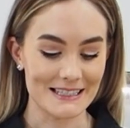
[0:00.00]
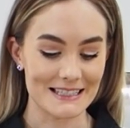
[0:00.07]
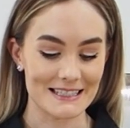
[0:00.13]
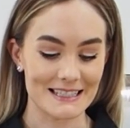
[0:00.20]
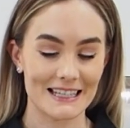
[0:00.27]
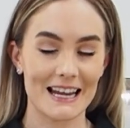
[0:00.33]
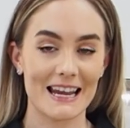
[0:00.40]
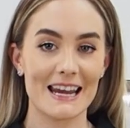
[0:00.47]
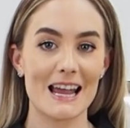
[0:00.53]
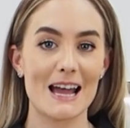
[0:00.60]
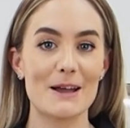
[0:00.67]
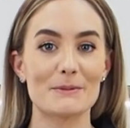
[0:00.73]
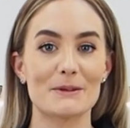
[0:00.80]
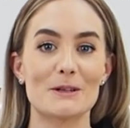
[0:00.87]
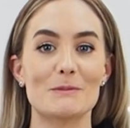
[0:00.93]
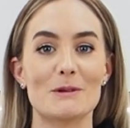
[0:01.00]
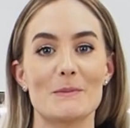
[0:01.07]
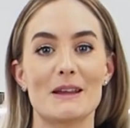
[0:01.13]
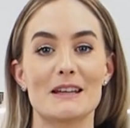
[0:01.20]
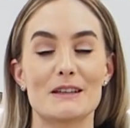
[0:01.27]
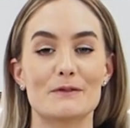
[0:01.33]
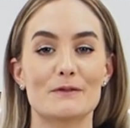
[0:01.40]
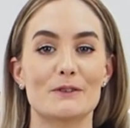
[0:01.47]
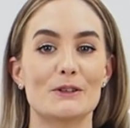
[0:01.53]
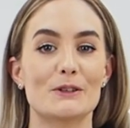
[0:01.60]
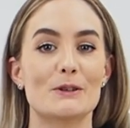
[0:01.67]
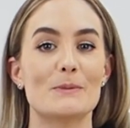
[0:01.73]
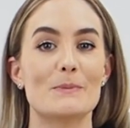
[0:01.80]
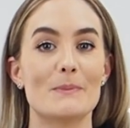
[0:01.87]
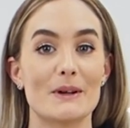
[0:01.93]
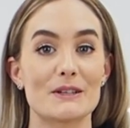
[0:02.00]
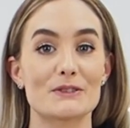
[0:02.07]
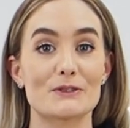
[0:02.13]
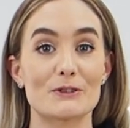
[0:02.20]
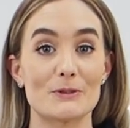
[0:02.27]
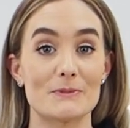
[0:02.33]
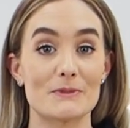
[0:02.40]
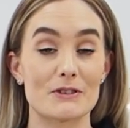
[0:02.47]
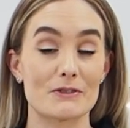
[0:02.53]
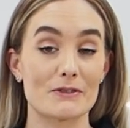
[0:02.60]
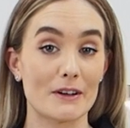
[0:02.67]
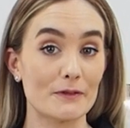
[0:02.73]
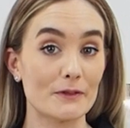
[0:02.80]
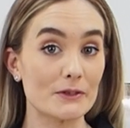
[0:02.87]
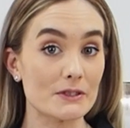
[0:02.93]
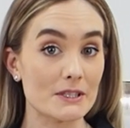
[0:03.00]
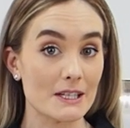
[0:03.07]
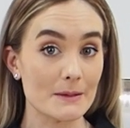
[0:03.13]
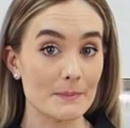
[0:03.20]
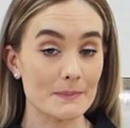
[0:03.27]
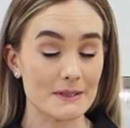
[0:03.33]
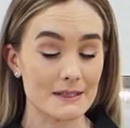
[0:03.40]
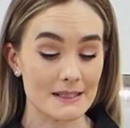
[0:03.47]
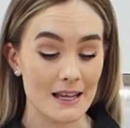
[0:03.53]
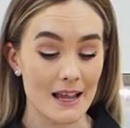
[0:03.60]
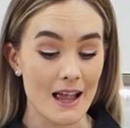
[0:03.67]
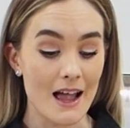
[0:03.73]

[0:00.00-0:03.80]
Today I'm going to be making for you mushroom truffle chips.